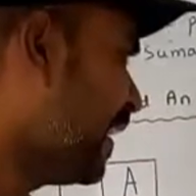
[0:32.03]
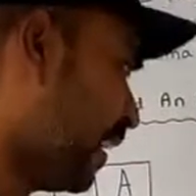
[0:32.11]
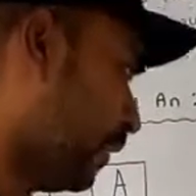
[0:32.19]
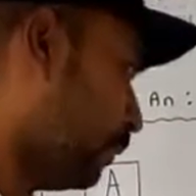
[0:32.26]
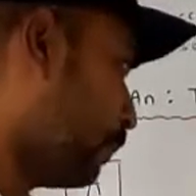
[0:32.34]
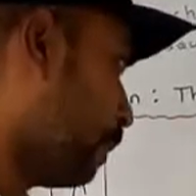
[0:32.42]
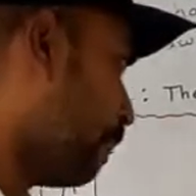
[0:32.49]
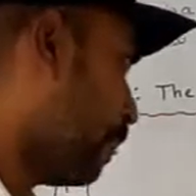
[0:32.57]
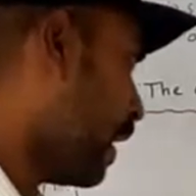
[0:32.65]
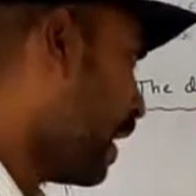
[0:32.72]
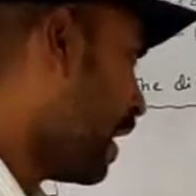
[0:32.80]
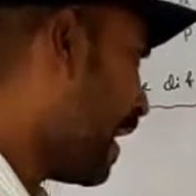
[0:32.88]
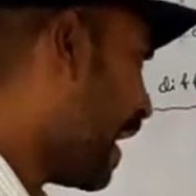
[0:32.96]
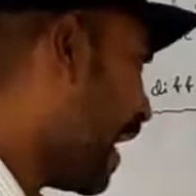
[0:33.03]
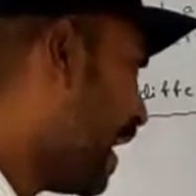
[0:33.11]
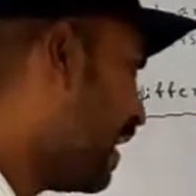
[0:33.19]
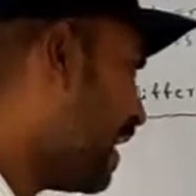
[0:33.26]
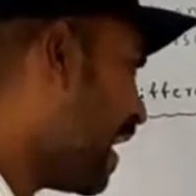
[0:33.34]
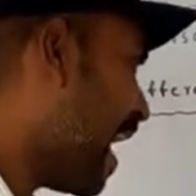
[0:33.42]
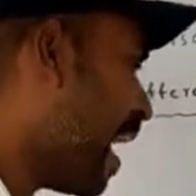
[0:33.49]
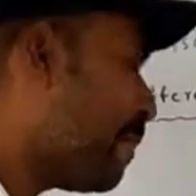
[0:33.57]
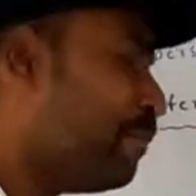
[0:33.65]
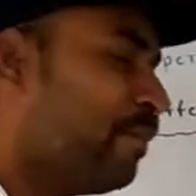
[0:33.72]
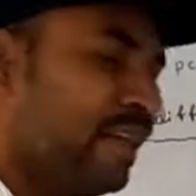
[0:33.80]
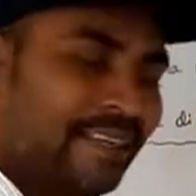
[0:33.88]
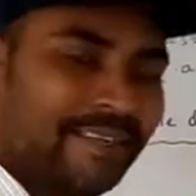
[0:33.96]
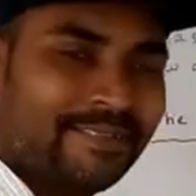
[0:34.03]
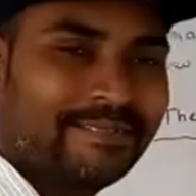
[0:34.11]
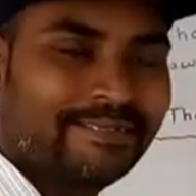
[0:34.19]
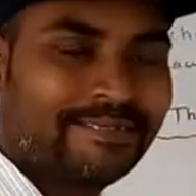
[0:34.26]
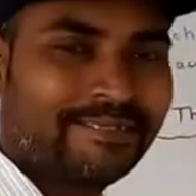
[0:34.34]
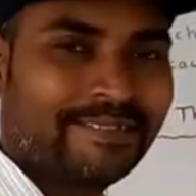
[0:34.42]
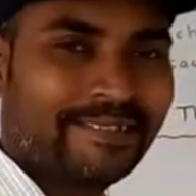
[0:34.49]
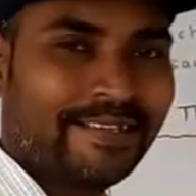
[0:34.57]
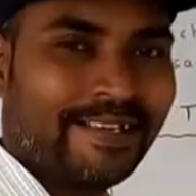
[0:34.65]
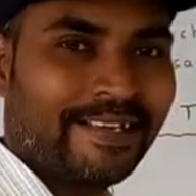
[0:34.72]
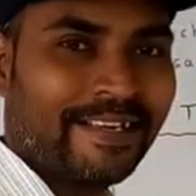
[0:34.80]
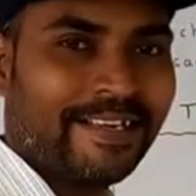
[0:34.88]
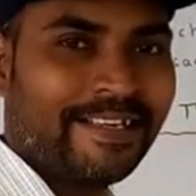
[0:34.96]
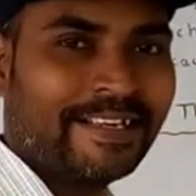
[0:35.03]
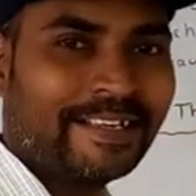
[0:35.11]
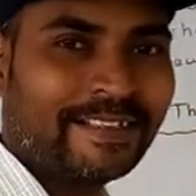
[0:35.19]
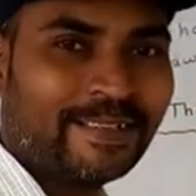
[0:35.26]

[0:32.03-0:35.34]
here, an apple, here